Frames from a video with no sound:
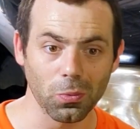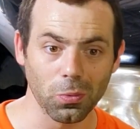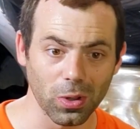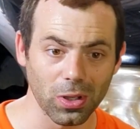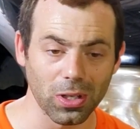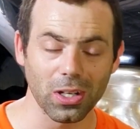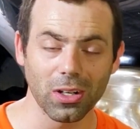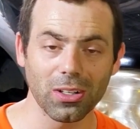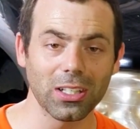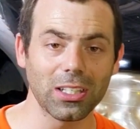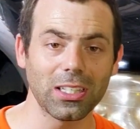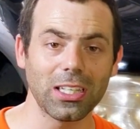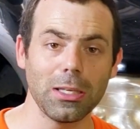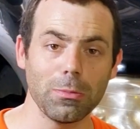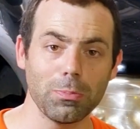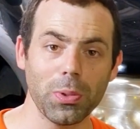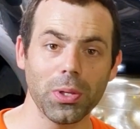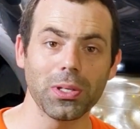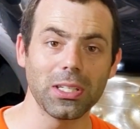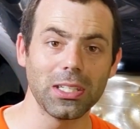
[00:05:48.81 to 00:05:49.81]
We're going to
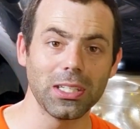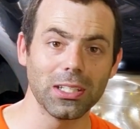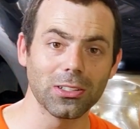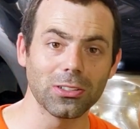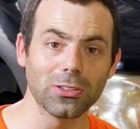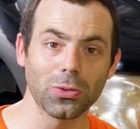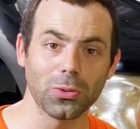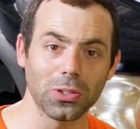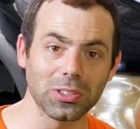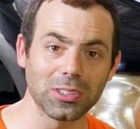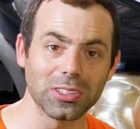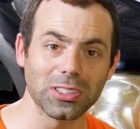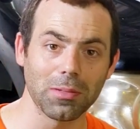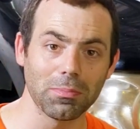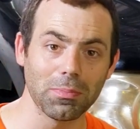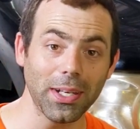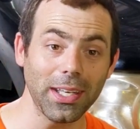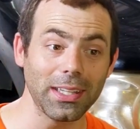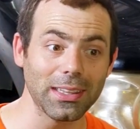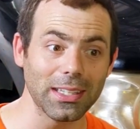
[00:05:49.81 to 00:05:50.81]
keep it geared towards
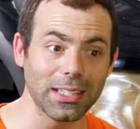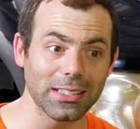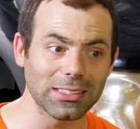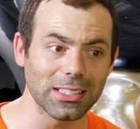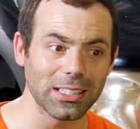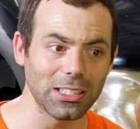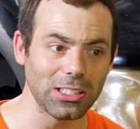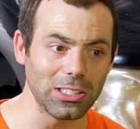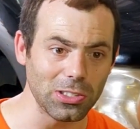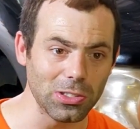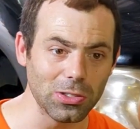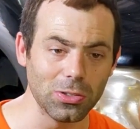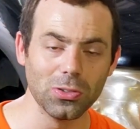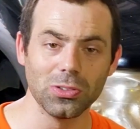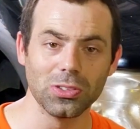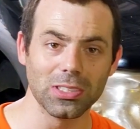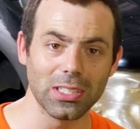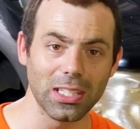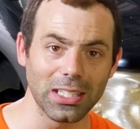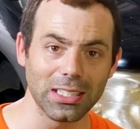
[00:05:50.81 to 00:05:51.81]
somebody that's going to
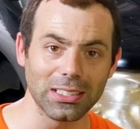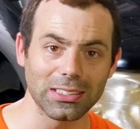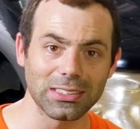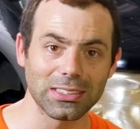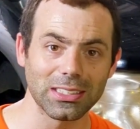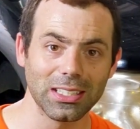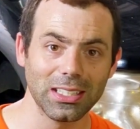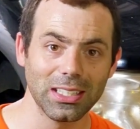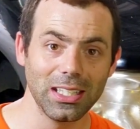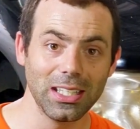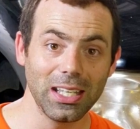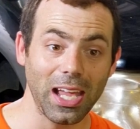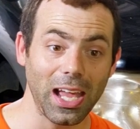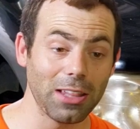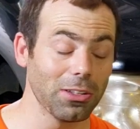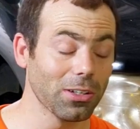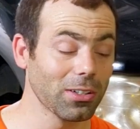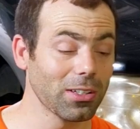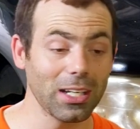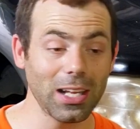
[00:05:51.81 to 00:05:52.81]
use this,
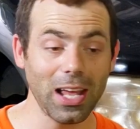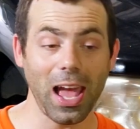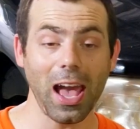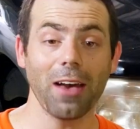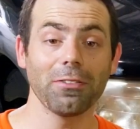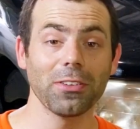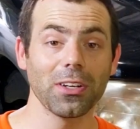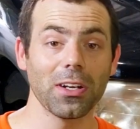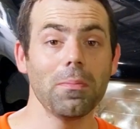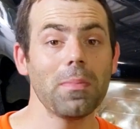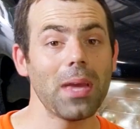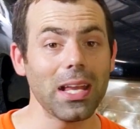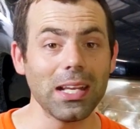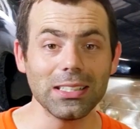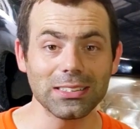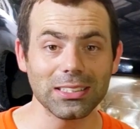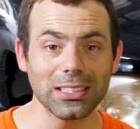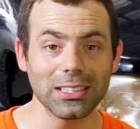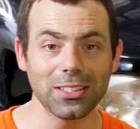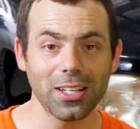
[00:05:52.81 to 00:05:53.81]
and they're going to have an
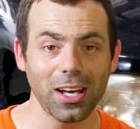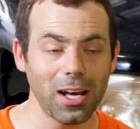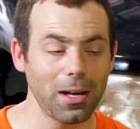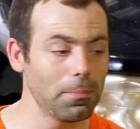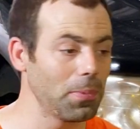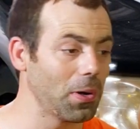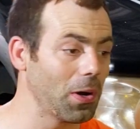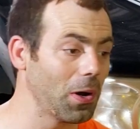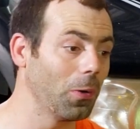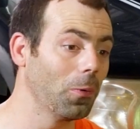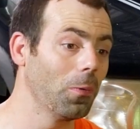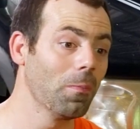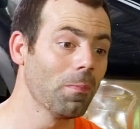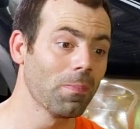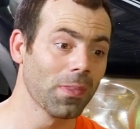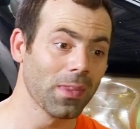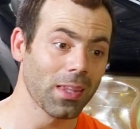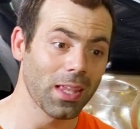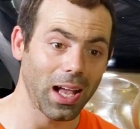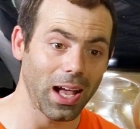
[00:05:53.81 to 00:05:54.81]
amazing combo.
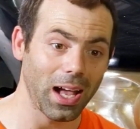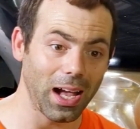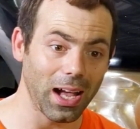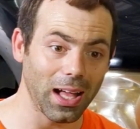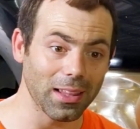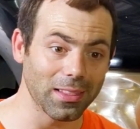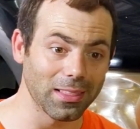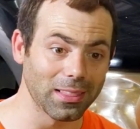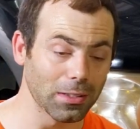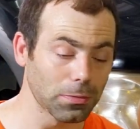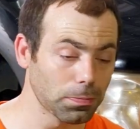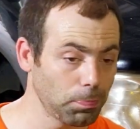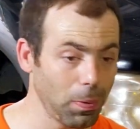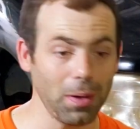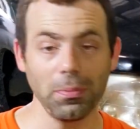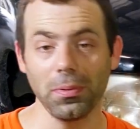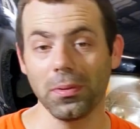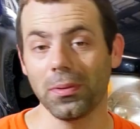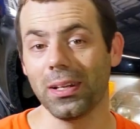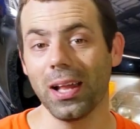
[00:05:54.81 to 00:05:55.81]
There's
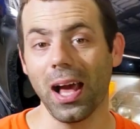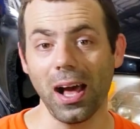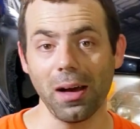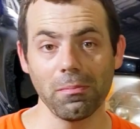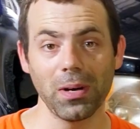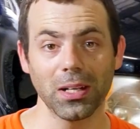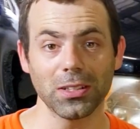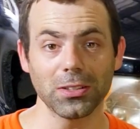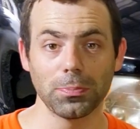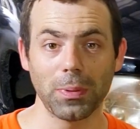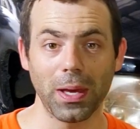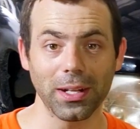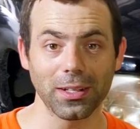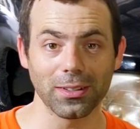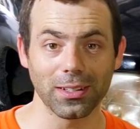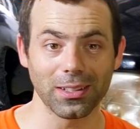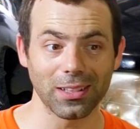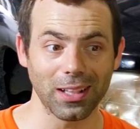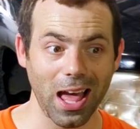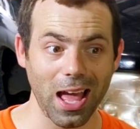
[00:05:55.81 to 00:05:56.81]
probably not much
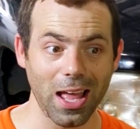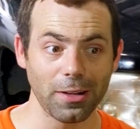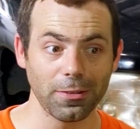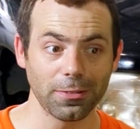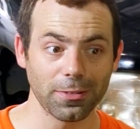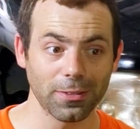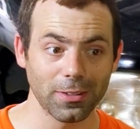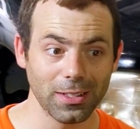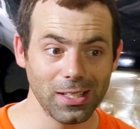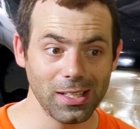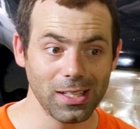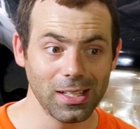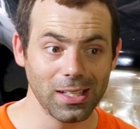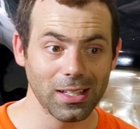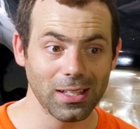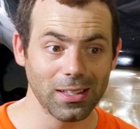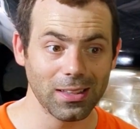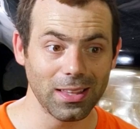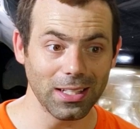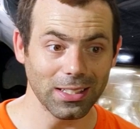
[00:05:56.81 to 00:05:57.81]
better in life
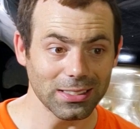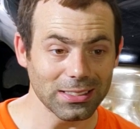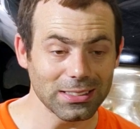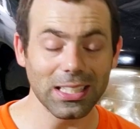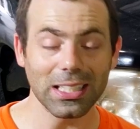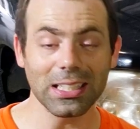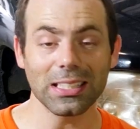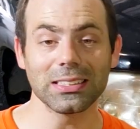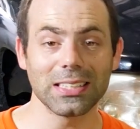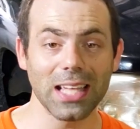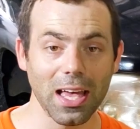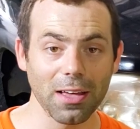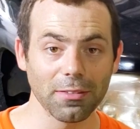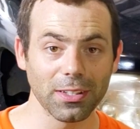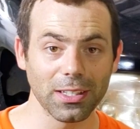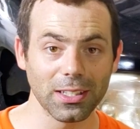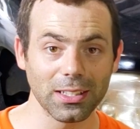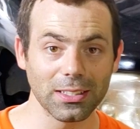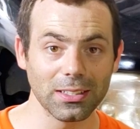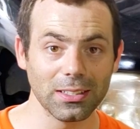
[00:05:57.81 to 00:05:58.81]
than a
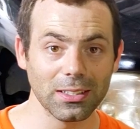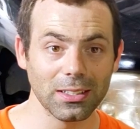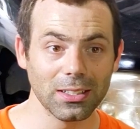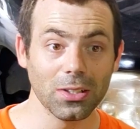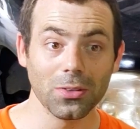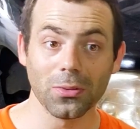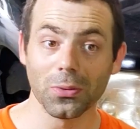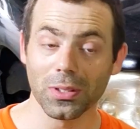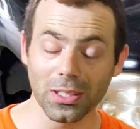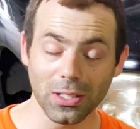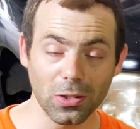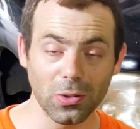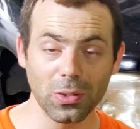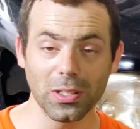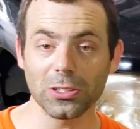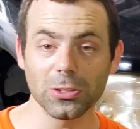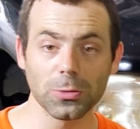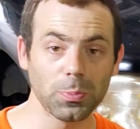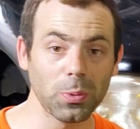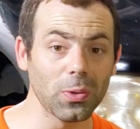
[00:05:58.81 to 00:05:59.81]
6.7 with a
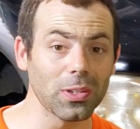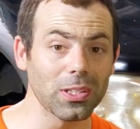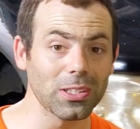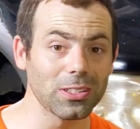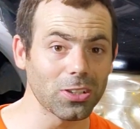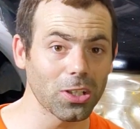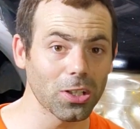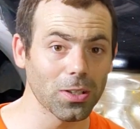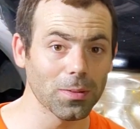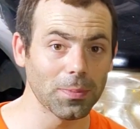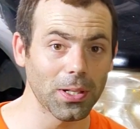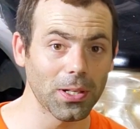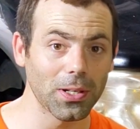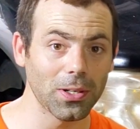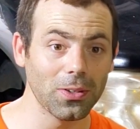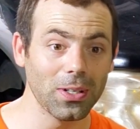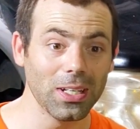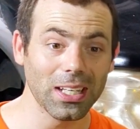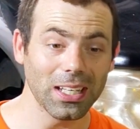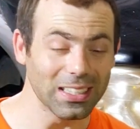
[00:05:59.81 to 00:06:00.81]
quick spooling
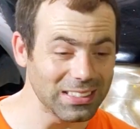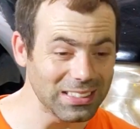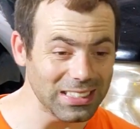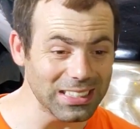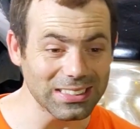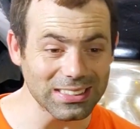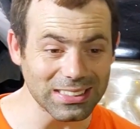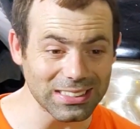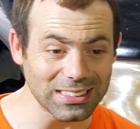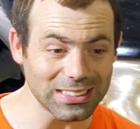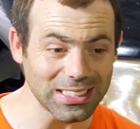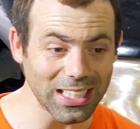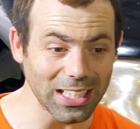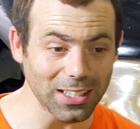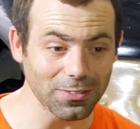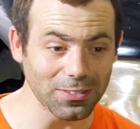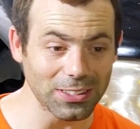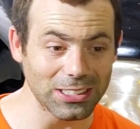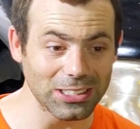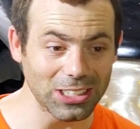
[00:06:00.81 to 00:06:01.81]
turbo, a decent
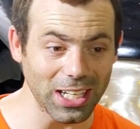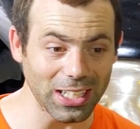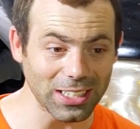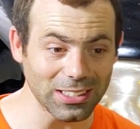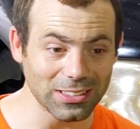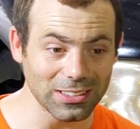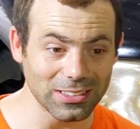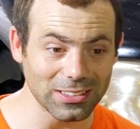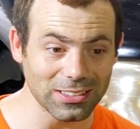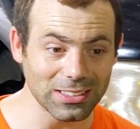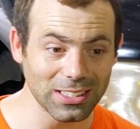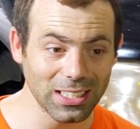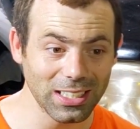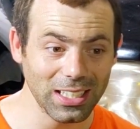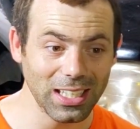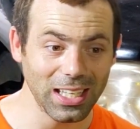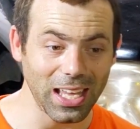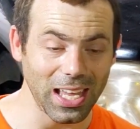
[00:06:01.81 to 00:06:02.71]
set of injectors,